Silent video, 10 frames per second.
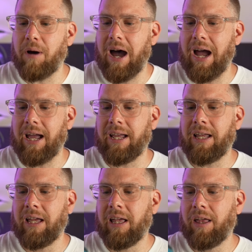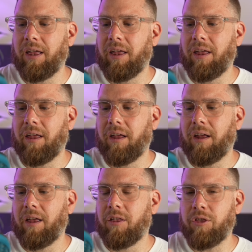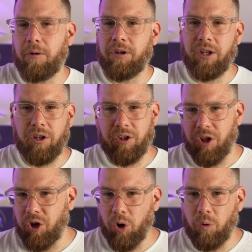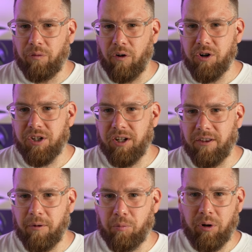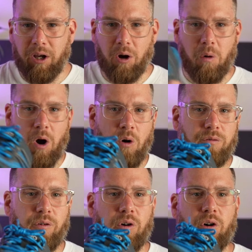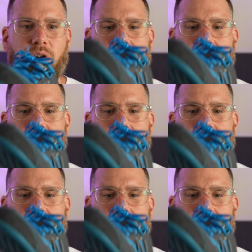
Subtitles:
buy the new version of the Prio over